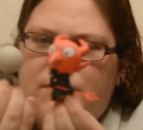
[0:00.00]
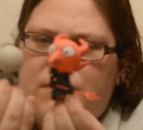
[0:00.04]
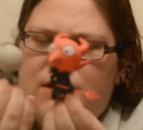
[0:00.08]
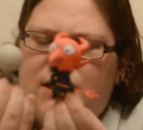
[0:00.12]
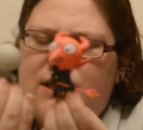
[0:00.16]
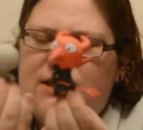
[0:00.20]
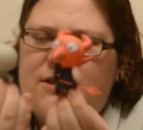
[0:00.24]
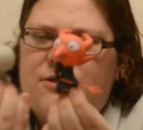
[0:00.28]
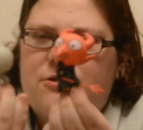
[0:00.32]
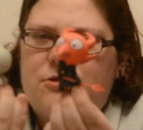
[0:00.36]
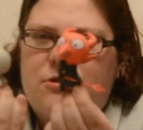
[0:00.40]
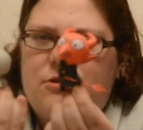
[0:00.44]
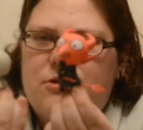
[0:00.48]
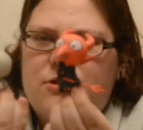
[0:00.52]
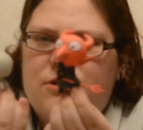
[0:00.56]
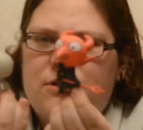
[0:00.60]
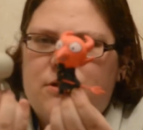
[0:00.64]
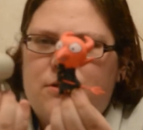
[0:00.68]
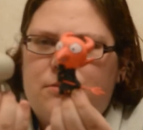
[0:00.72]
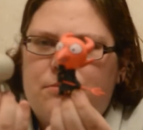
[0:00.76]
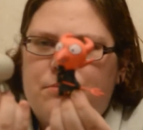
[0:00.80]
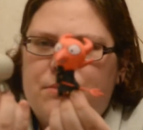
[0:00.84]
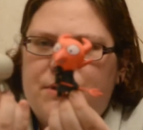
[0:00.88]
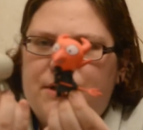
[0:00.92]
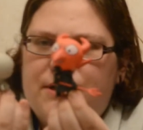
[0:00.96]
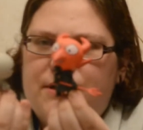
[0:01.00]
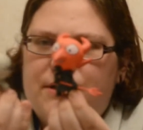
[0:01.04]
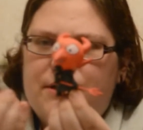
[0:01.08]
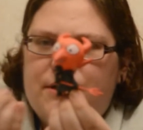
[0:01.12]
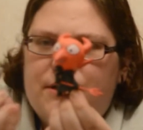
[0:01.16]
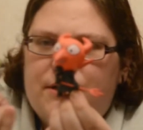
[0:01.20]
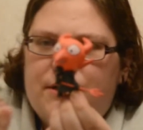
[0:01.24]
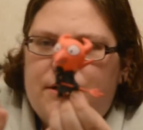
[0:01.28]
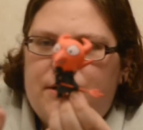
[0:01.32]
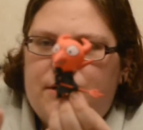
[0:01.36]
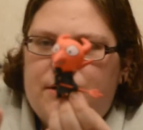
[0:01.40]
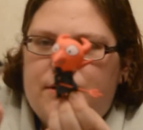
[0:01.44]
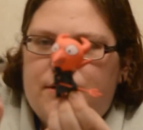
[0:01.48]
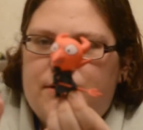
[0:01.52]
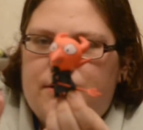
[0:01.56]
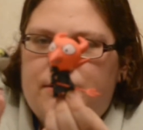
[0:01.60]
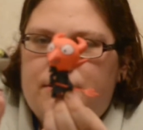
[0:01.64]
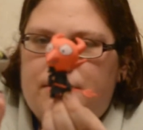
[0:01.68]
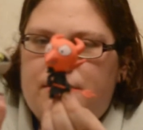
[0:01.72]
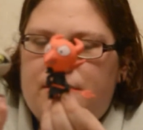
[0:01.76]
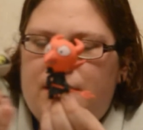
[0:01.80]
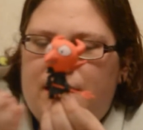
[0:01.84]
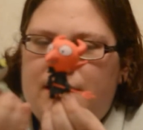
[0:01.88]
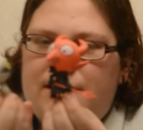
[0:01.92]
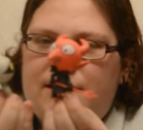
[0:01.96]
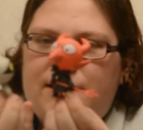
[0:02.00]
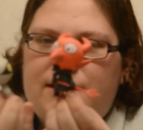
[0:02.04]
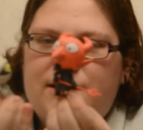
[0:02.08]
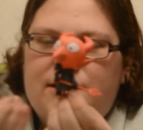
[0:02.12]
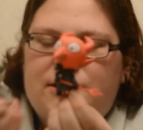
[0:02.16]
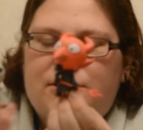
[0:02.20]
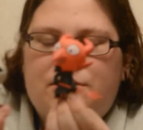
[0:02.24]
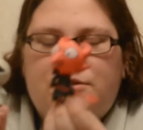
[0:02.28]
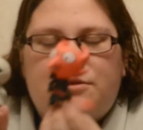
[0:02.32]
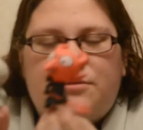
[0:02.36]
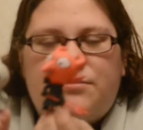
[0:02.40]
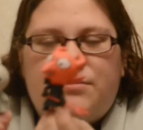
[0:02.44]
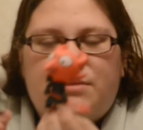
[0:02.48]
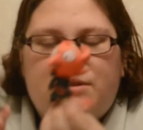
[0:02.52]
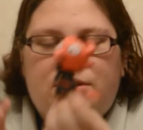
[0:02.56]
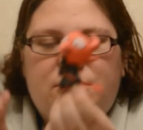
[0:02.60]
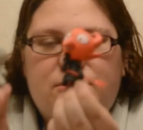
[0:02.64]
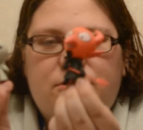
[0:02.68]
that's not a zombie. Yes, it is a zombie.